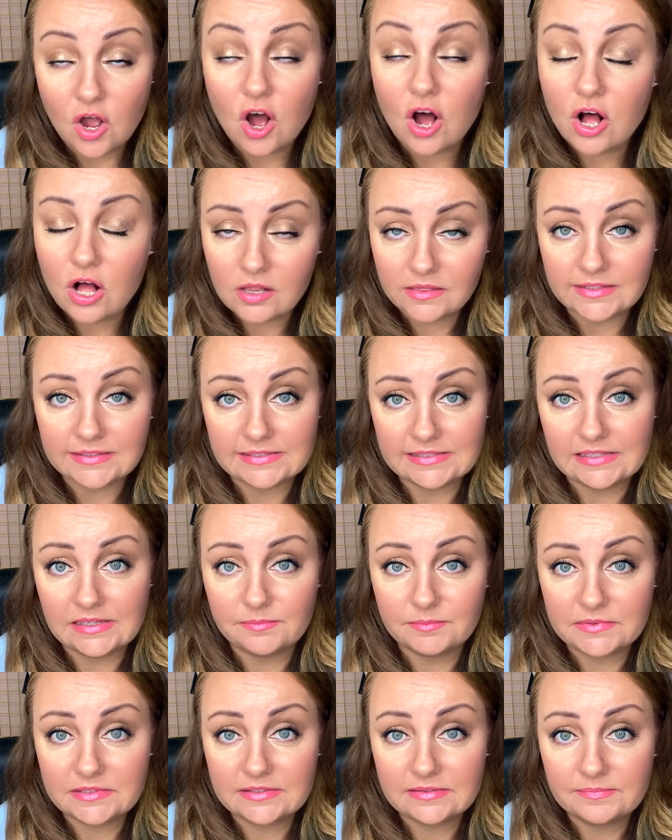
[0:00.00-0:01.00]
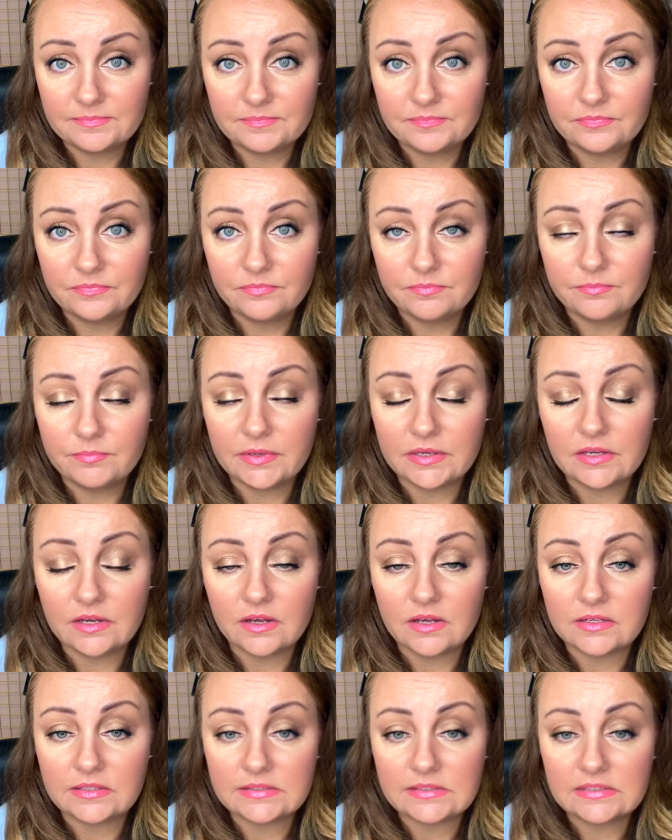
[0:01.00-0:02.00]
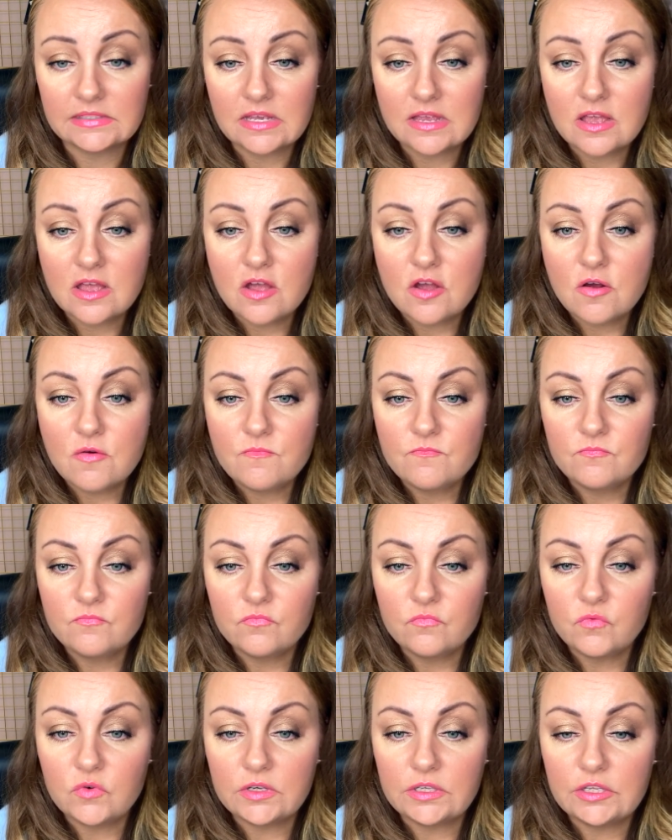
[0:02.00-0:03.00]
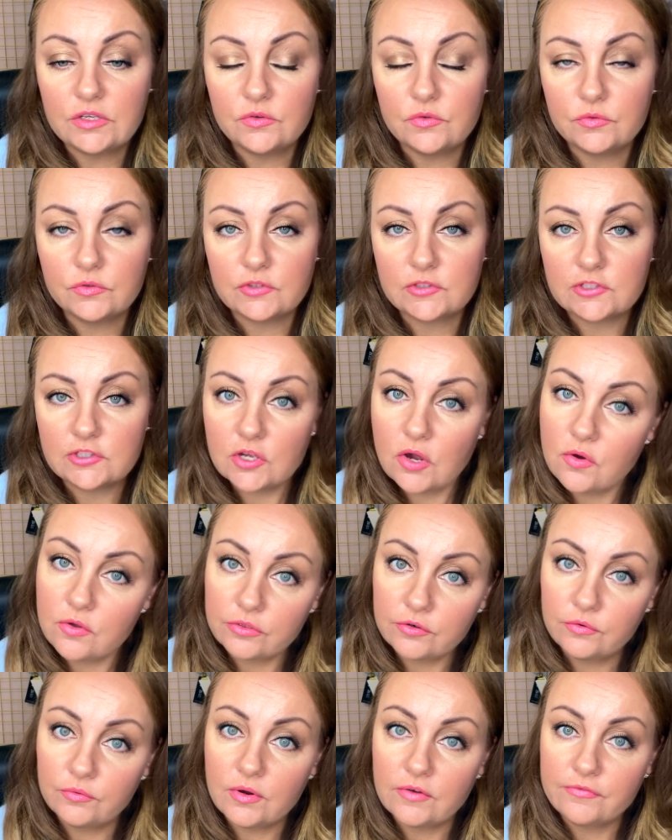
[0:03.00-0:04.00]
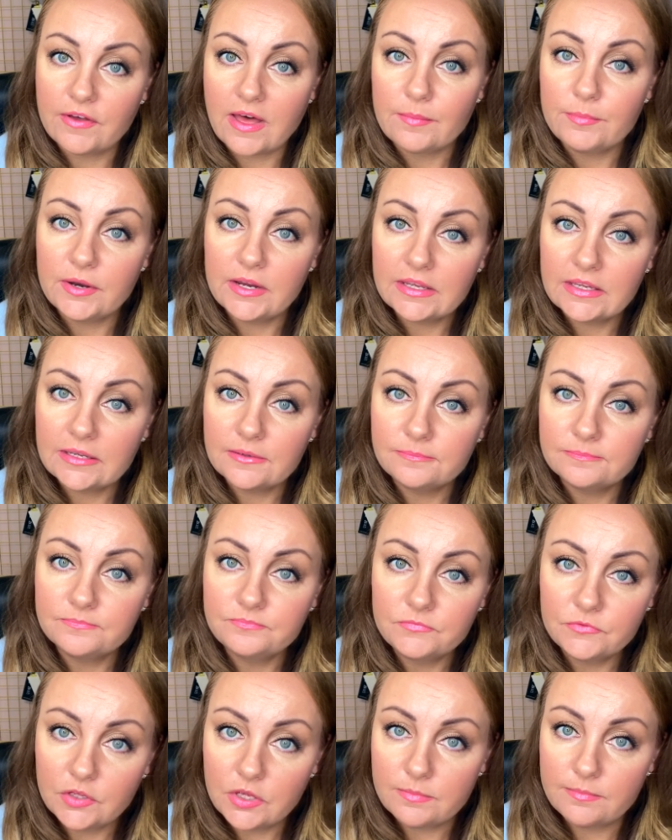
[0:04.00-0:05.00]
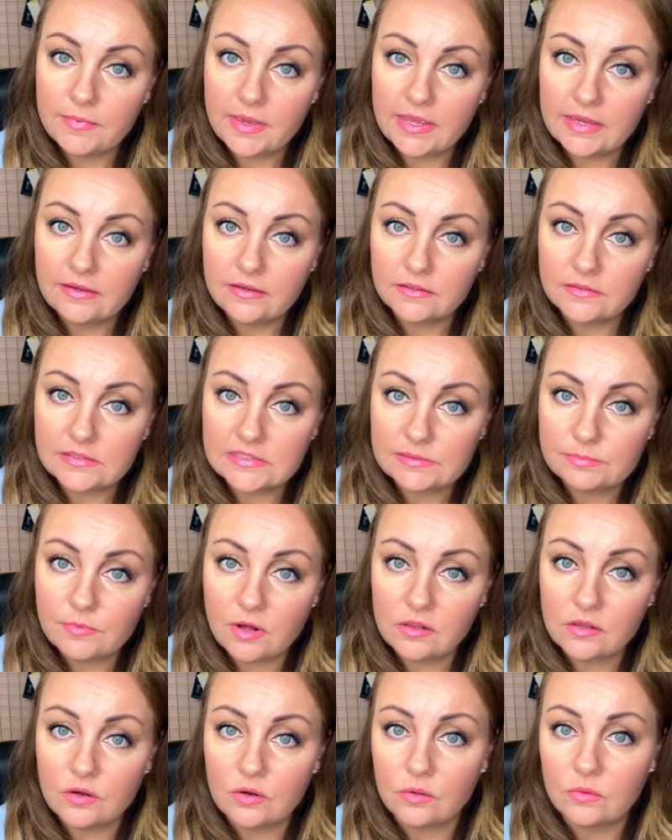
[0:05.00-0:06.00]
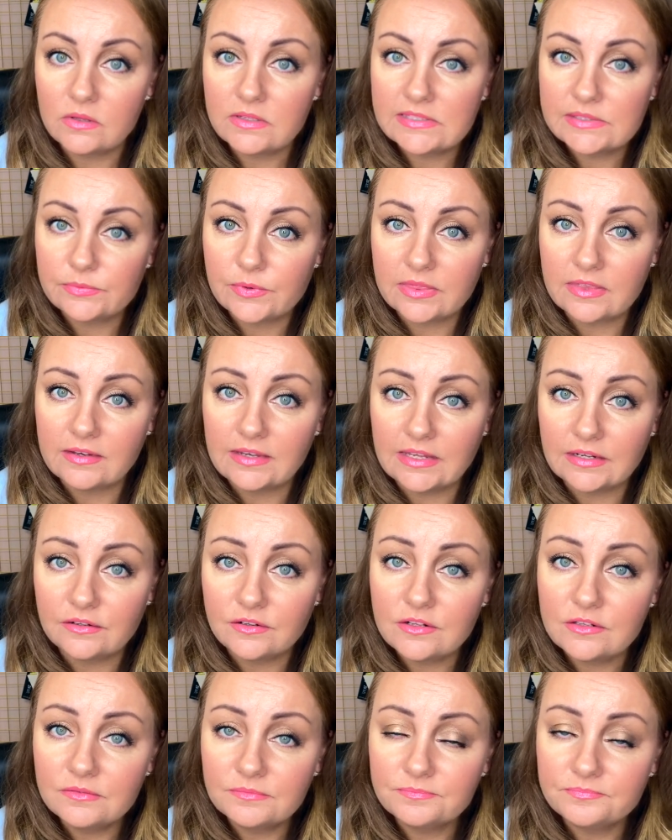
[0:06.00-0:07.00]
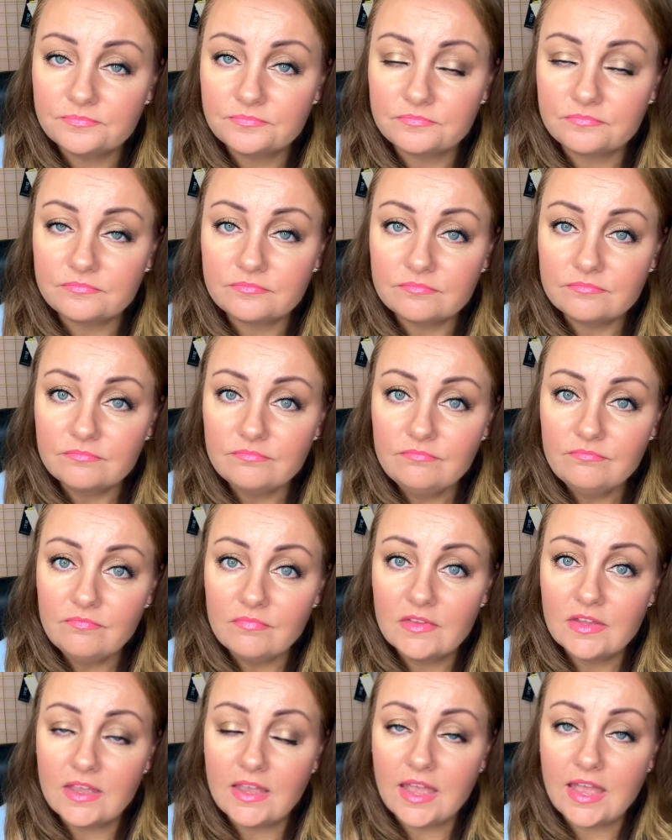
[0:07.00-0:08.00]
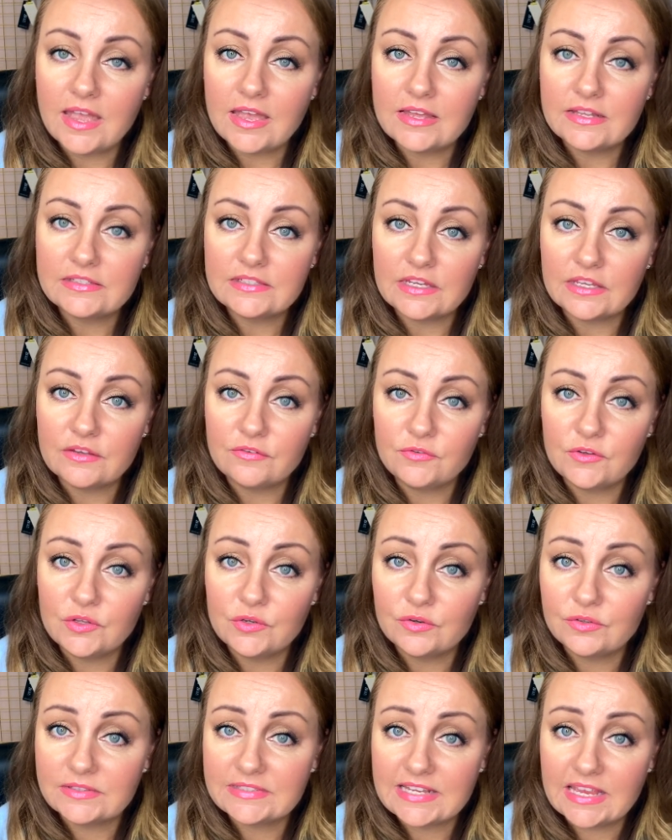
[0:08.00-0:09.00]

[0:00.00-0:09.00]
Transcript: all the seams, because when you sew through a fabric, you make small holes with a needle, and if you don't